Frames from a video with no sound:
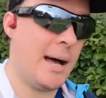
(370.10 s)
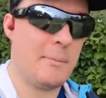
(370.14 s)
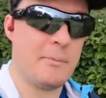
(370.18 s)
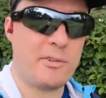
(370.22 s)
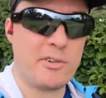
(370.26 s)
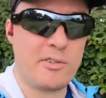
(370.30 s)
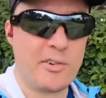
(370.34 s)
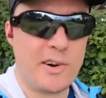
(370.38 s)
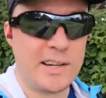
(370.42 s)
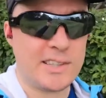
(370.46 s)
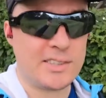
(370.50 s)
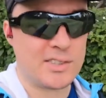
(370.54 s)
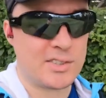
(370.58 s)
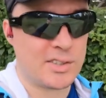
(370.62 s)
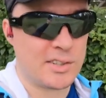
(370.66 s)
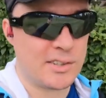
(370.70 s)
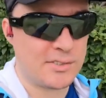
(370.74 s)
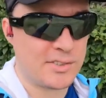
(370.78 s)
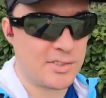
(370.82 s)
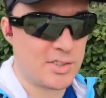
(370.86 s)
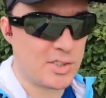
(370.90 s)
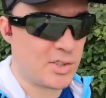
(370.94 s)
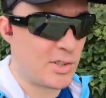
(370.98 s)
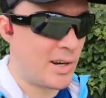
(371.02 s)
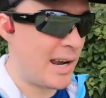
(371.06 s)
front sort
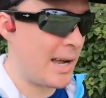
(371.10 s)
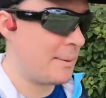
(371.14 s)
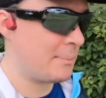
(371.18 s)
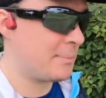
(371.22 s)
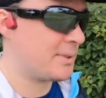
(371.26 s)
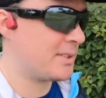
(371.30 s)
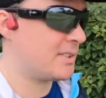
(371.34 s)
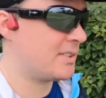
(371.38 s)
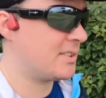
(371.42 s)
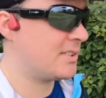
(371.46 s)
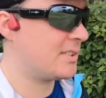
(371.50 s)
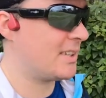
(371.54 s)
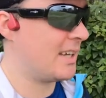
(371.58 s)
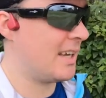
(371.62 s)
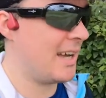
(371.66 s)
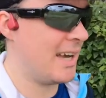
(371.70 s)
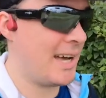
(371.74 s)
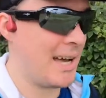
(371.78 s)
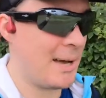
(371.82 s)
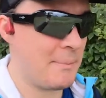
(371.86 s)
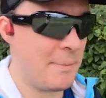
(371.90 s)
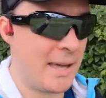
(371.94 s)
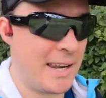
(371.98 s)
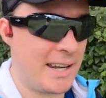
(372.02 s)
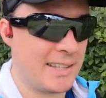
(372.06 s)
of straps,
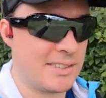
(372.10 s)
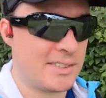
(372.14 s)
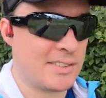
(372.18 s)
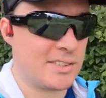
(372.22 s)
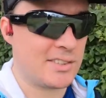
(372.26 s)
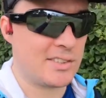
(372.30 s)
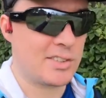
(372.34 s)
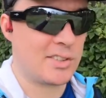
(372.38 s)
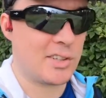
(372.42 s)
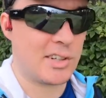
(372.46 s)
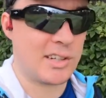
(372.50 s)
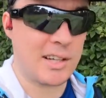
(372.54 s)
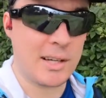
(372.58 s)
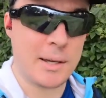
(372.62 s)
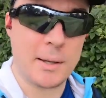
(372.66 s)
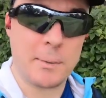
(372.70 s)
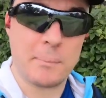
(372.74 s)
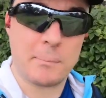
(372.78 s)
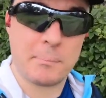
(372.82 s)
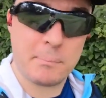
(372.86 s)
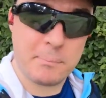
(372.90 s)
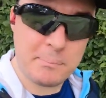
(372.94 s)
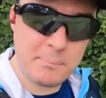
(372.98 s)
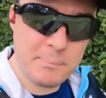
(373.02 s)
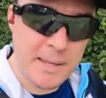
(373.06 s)
and it's got
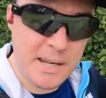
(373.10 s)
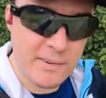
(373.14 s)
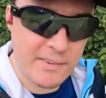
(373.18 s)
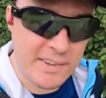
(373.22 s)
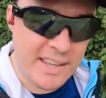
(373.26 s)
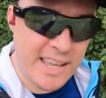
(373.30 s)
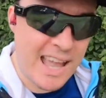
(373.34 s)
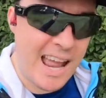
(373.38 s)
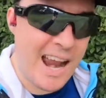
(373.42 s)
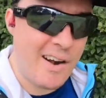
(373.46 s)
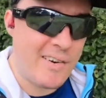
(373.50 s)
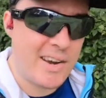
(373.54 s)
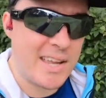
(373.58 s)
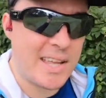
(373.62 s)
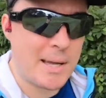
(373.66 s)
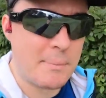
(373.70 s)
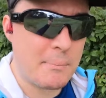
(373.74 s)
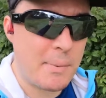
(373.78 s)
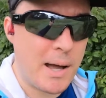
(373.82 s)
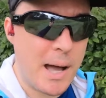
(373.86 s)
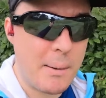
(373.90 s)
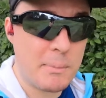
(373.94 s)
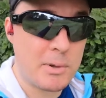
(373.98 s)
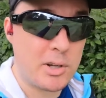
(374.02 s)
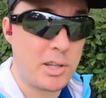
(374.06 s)
a bit of a carry
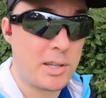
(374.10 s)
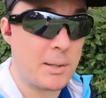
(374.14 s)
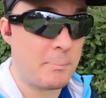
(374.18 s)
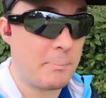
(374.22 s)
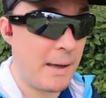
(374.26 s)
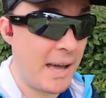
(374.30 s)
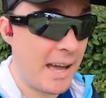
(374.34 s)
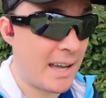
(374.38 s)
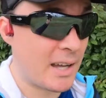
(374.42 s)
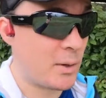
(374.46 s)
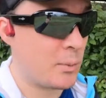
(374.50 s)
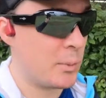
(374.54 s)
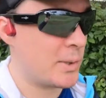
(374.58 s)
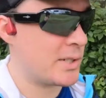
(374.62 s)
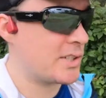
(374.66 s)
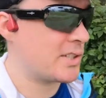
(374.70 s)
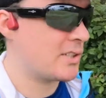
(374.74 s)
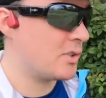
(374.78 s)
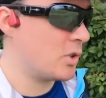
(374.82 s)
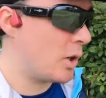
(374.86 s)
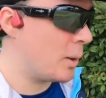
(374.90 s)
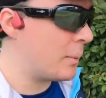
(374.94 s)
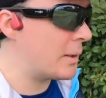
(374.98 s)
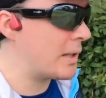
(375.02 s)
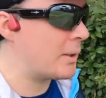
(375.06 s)
compartment on the back,
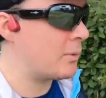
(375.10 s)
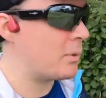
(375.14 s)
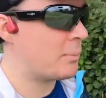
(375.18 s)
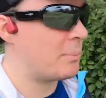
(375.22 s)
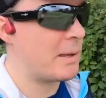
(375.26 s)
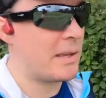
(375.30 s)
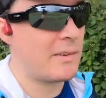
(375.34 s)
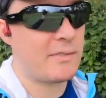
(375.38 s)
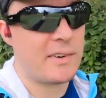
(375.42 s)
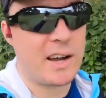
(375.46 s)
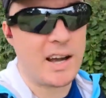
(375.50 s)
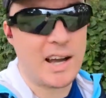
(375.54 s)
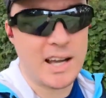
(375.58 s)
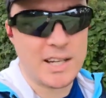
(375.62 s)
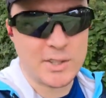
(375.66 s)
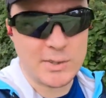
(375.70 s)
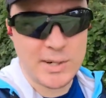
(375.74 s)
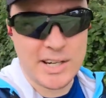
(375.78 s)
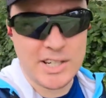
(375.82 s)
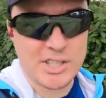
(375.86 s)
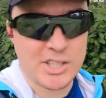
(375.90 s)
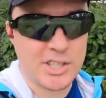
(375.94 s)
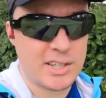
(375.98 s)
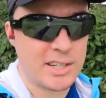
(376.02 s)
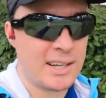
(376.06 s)
which normally would be for
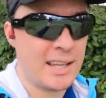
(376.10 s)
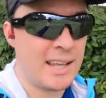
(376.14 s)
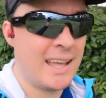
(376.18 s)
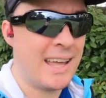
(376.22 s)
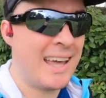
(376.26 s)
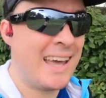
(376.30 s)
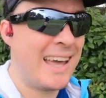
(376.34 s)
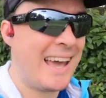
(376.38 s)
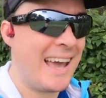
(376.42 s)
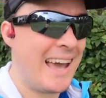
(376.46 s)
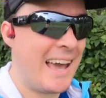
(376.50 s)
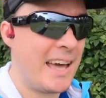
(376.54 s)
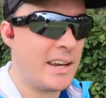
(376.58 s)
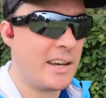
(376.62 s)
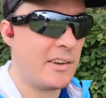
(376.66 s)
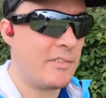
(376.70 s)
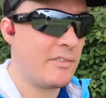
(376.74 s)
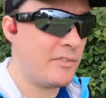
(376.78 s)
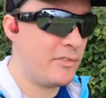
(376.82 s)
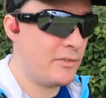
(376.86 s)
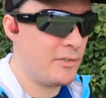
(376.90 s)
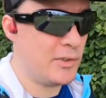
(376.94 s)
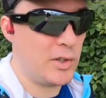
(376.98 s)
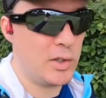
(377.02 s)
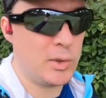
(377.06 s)
hydration and a
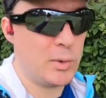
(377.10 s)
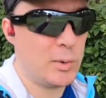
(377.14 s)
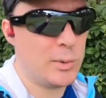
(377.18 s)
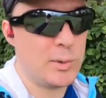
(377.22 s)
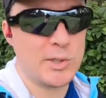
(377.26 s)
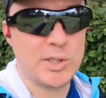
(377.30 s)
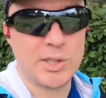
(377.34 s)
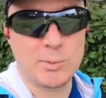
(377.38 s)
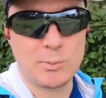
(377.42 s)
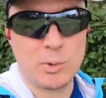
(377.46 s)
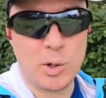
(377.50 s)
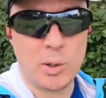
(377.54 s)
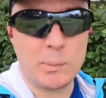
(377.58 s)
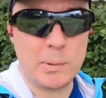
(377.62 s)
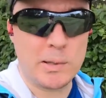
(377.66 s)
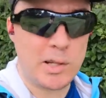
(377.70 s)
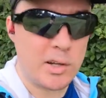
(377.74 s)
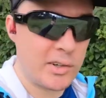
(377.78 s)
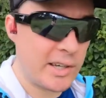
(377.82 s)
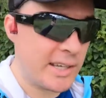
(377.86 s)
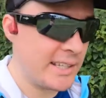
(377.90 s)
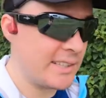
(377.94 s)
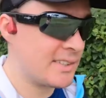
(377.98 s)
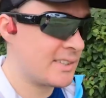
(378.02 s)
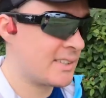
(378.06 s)
few small
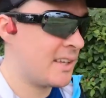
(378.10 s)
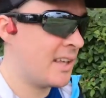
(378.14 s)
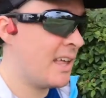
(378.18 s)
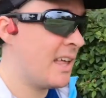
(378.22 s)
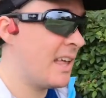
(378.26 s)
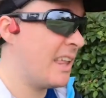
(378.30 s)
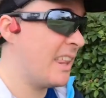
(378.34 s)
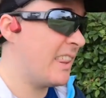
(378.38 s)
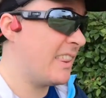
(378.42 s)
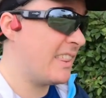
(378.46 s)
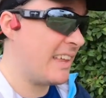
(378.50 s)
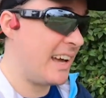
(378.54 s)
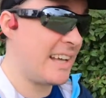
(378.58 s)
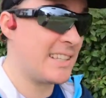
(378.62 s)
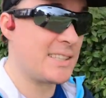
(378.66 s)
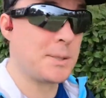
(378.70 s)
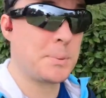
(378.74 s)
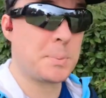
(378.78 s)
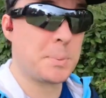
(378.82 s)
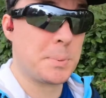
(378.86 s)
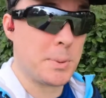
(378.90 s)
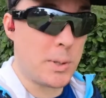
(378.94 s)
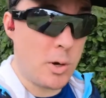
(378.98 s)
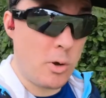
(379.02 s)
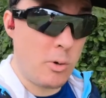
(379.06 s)
belongings.
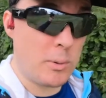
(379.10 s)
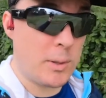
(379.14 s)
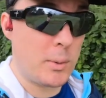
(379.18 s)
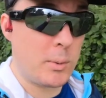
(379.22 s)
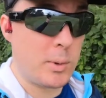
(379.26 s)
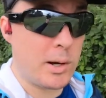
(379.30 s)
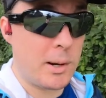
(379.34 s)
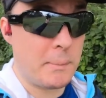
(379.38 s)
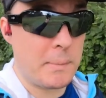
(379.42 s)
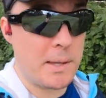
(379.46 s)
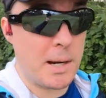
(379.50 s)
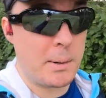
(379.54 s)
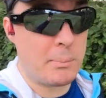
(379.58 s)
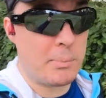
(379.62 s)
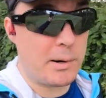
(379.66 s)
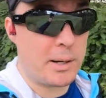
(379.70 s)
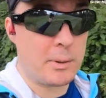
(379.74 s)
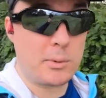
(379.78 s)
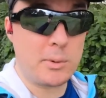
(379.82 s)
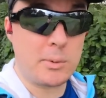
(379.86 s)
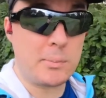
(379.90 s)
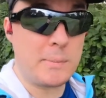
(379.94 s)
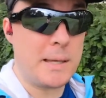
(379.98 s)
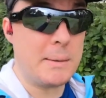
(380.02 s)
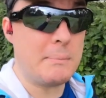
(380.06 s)
That's probably what I'm going to
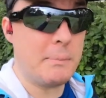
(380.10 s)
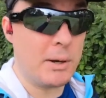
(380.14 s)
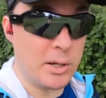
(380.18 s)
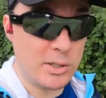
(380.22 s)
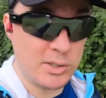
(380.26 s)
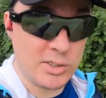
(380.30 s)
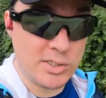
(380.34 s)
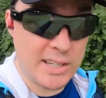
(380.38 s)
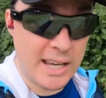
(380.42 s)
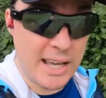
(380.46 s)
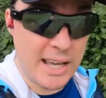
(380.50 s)
bring with me most